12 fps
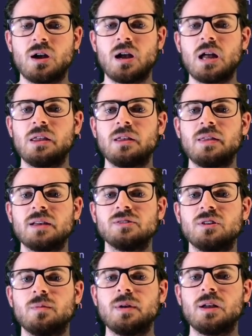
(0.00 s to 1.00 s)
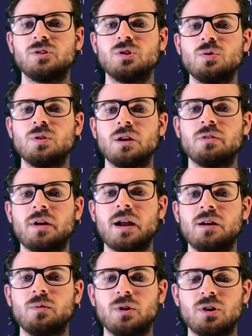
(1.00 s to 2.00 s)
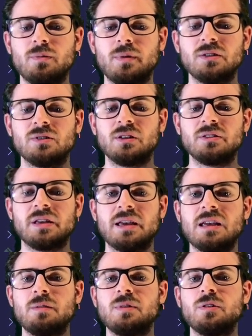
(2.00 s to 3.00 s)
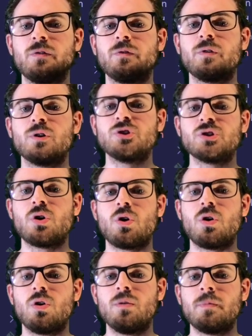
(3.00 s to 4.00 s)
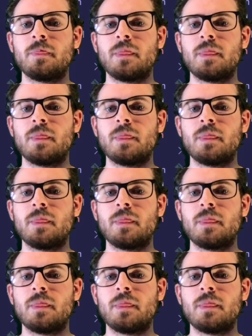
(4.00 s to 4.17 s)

And then that's going to be a 2D array where you can basically say, give me the first call,